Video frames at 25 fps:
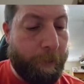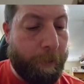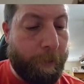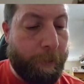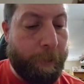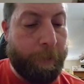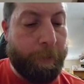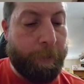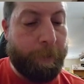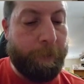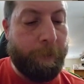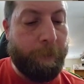
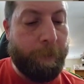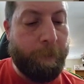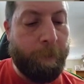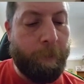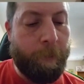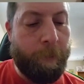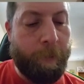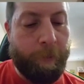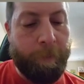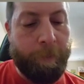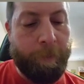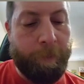Yes, it
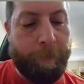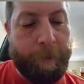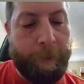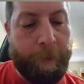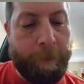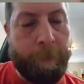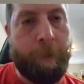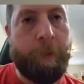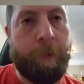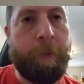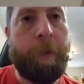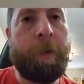would have. That
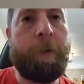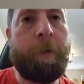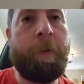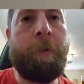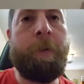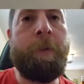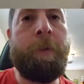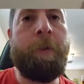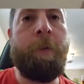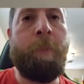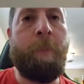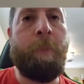would have looked
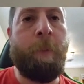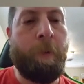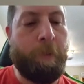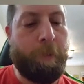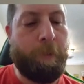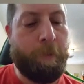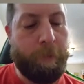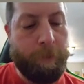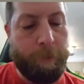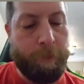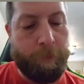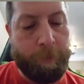super,
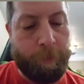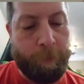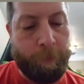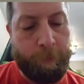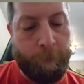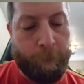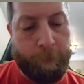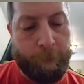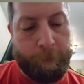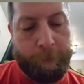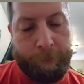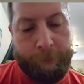
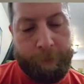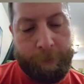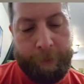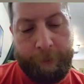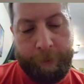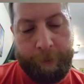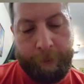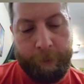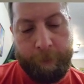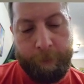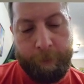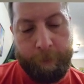super
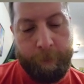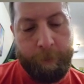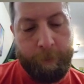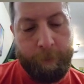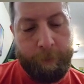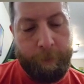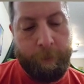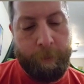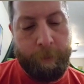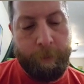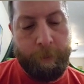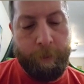sick.
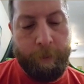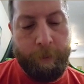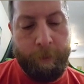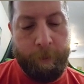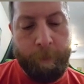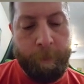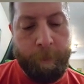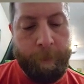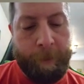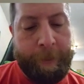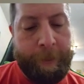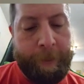
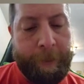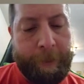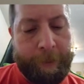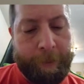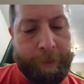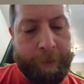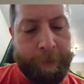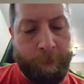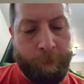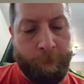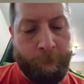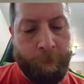But we did get
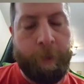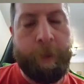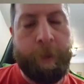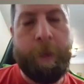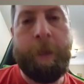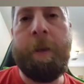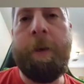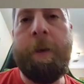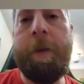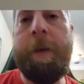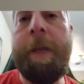some really good